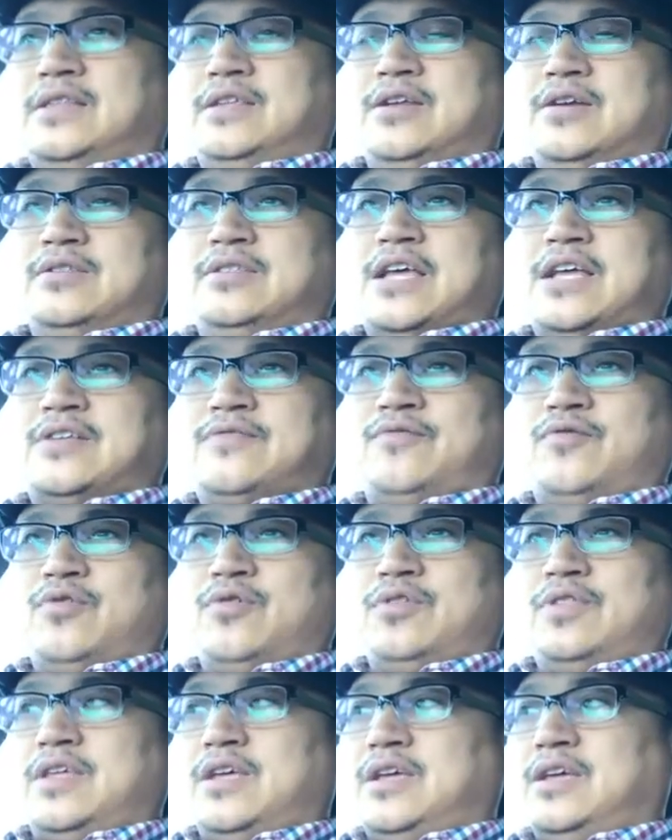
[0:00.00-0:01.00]
you know, thanks
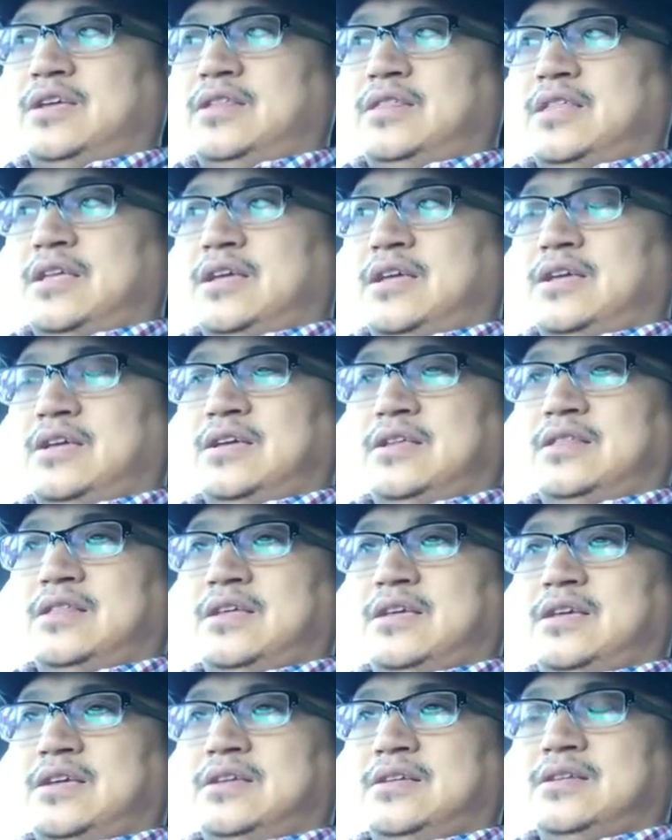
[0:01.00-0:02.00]
for the, the,
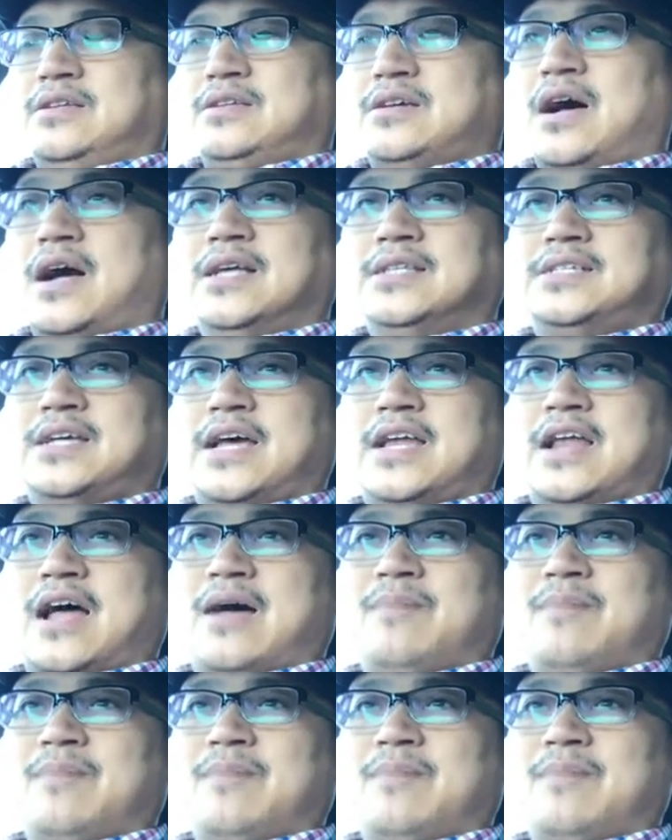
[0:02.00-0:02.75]
the content.